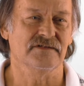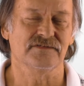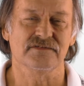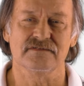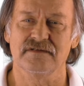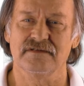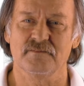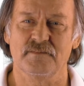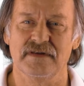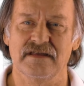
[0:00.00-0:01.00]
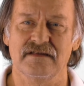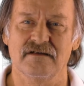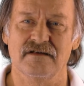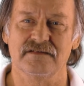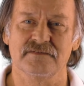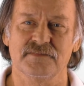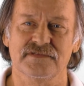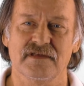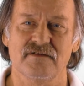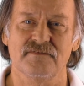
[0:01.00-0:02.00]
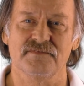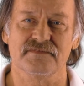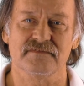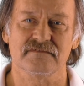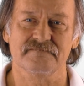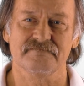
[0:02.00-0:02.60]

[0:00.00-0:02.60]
is so they can play God themselves.